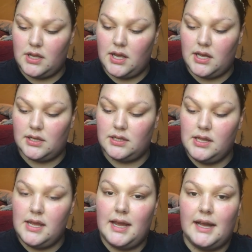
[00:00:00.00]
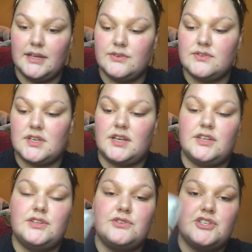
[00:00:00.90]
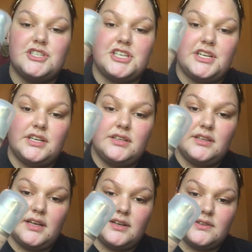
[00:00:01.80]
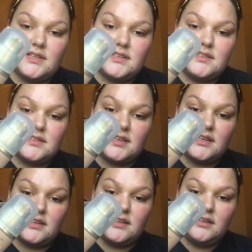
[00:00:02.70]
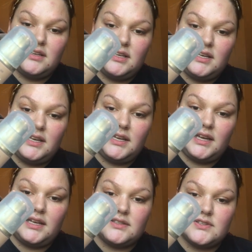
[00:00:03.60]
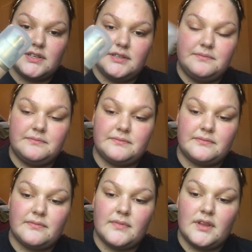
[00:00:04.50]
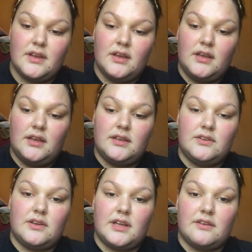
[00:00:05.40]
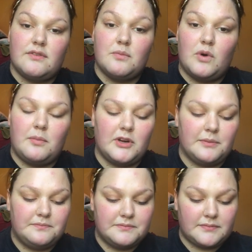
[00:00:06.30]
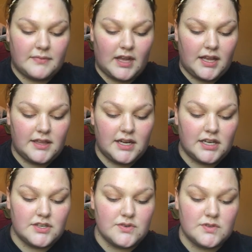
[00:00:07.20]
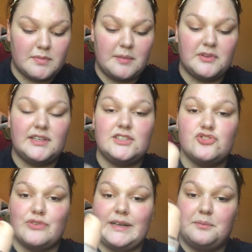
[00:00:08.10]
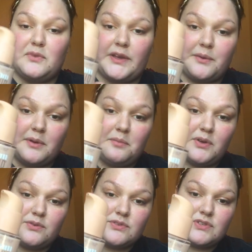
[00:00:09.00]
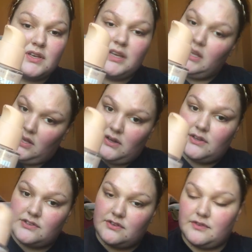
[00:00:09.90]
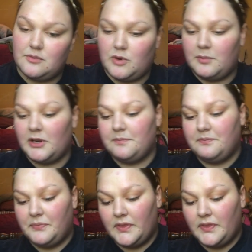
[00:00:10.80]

I use a Neutrogena Healthy Skin Enhancer. You can get it from Walmart. And then I use Maybelline Dream Liquid Mousse, also from Walmart.